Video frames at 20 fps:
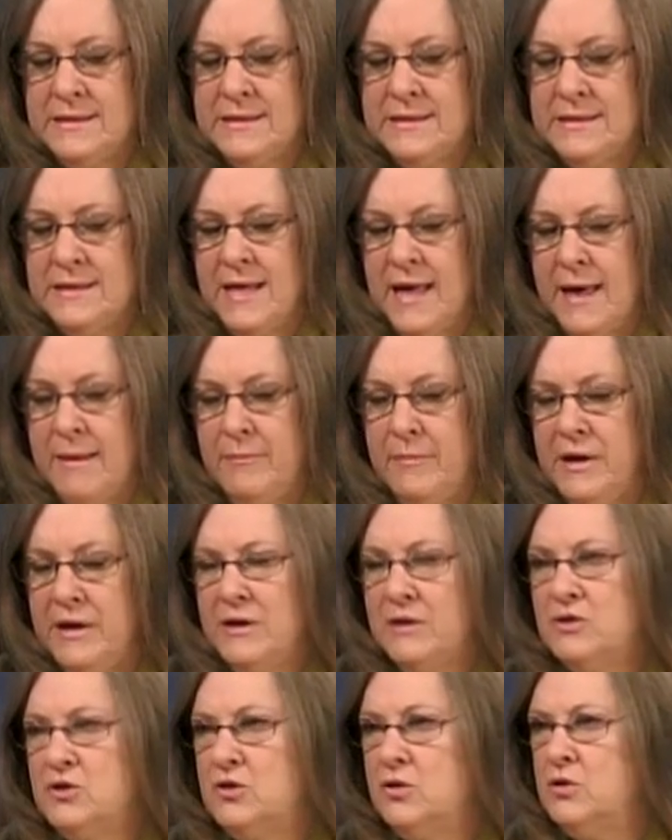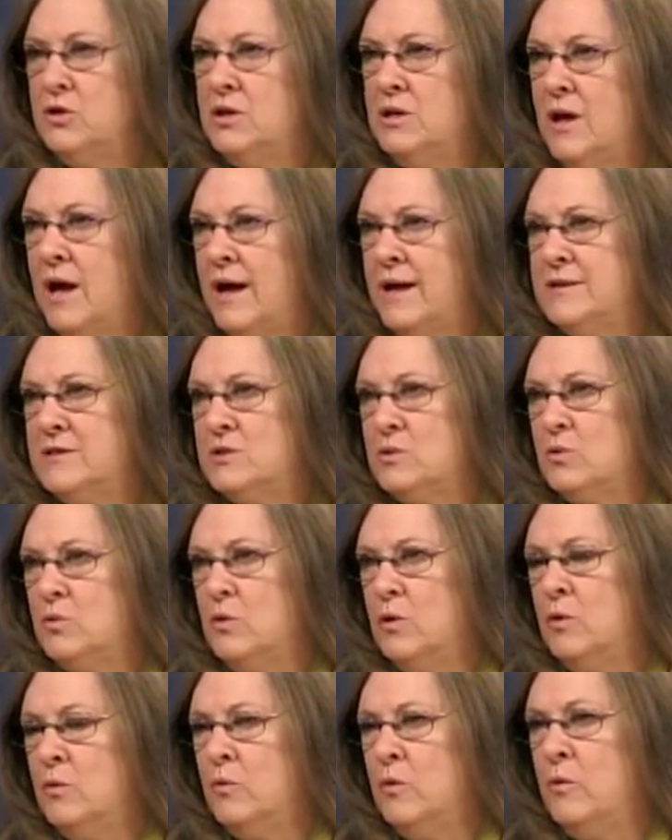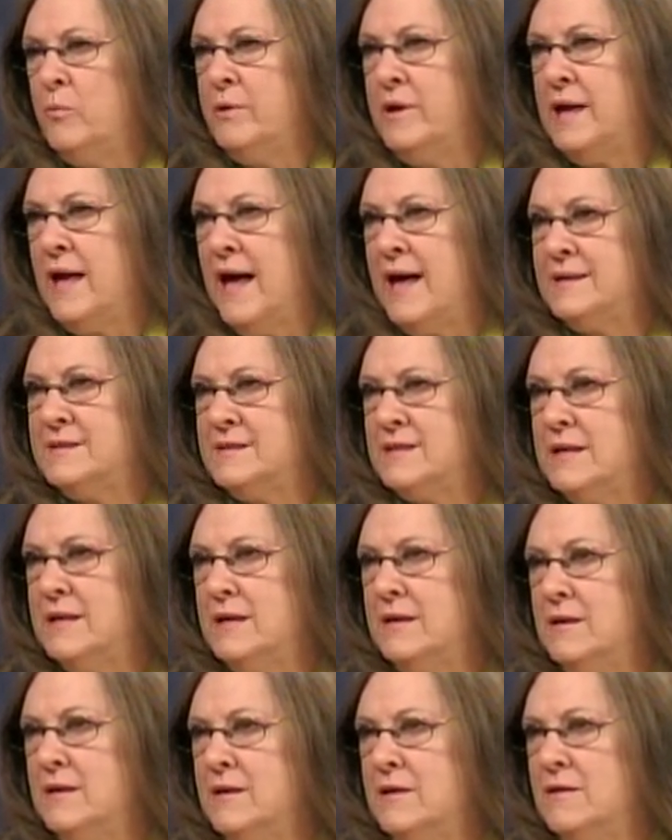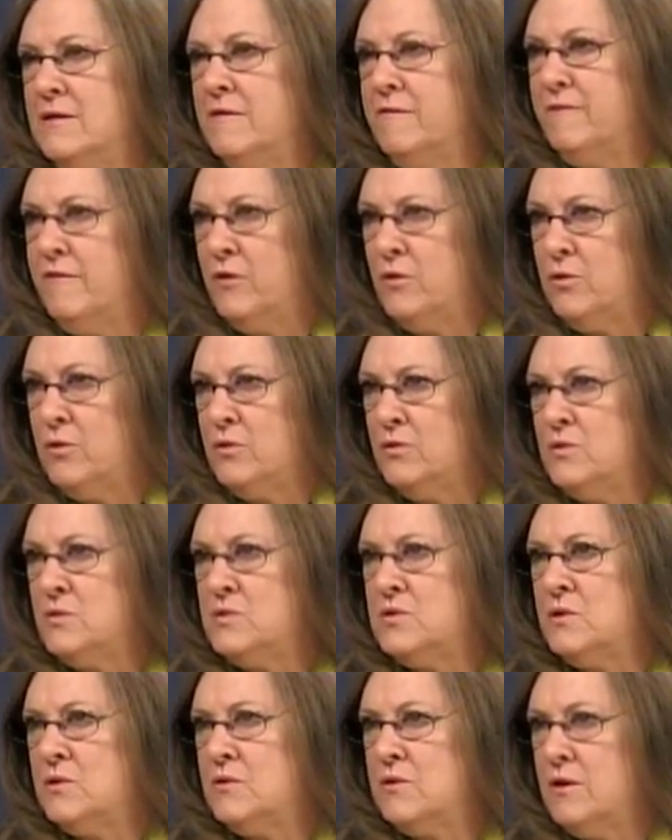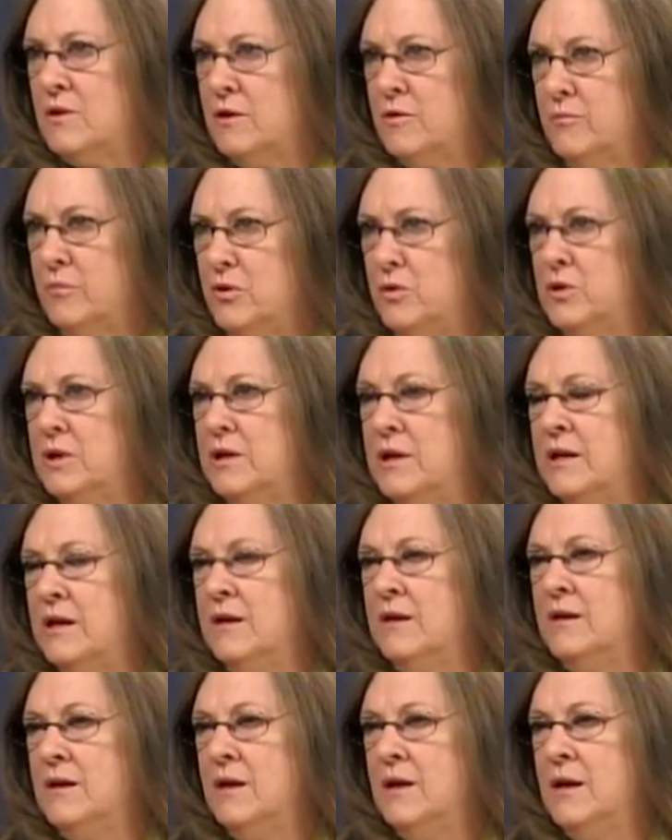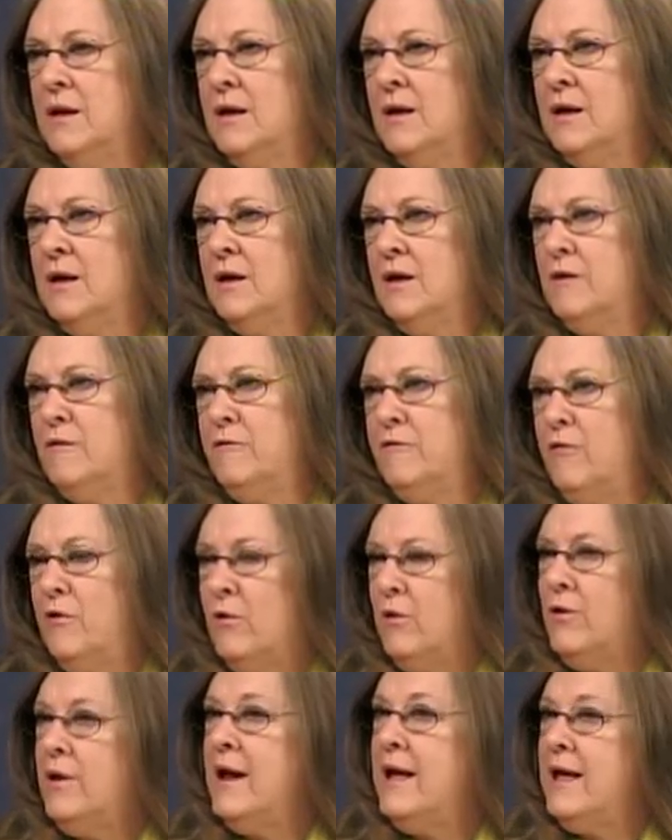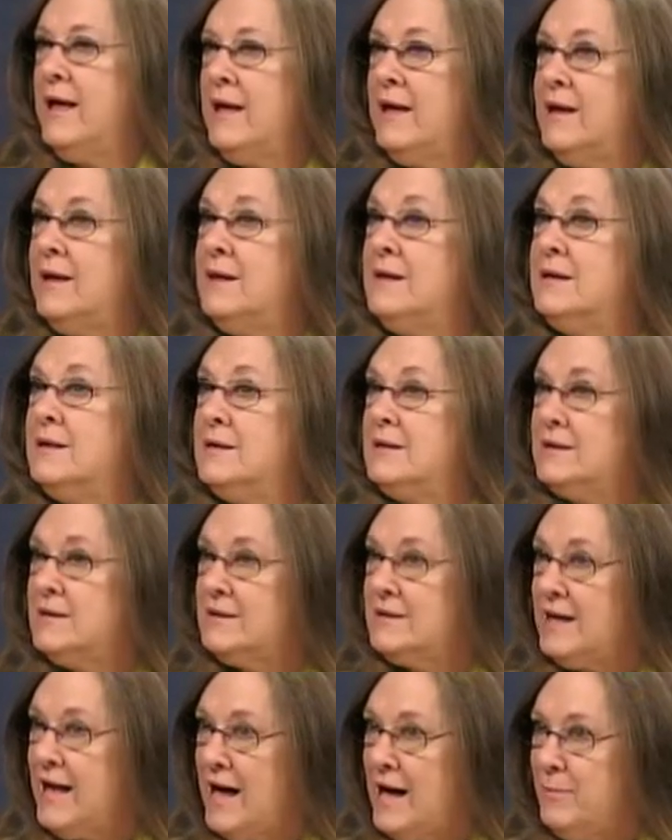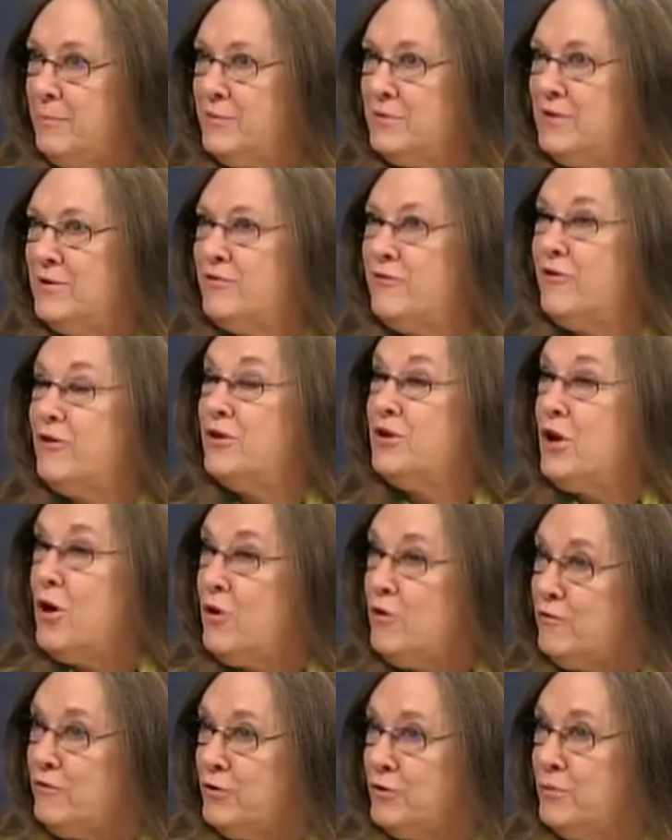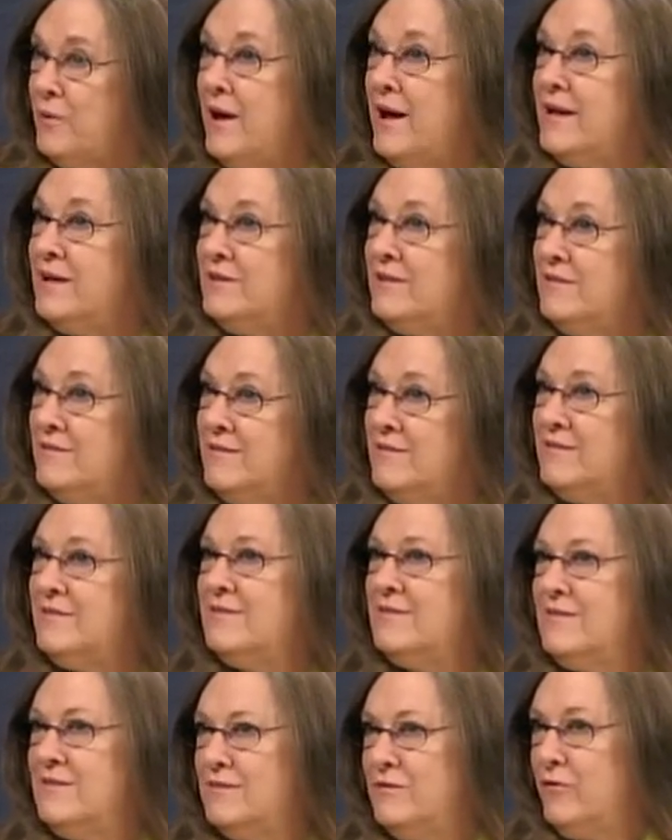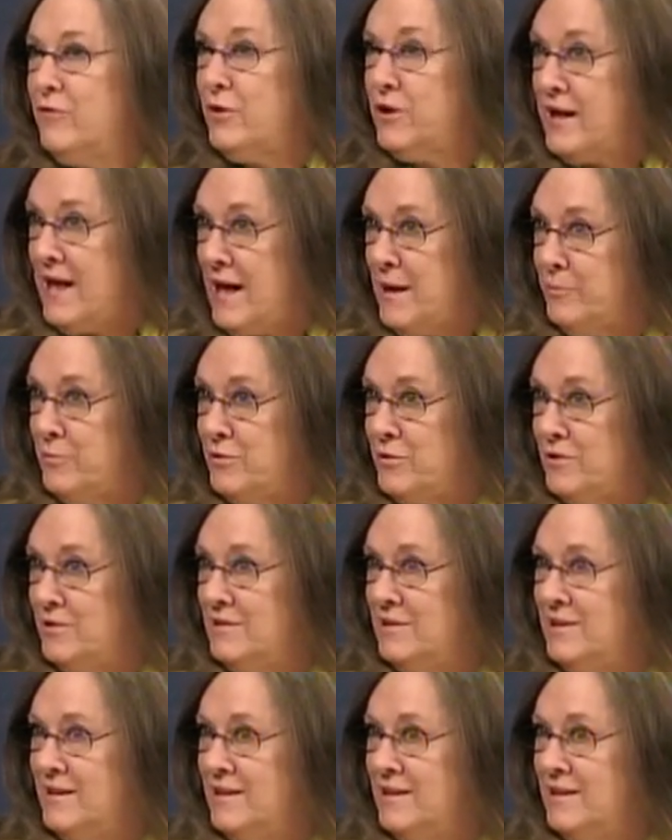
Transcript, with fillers: that Mingus Union High School will be asking the voters or the community for a cap for an override. Mm -hmm for capital.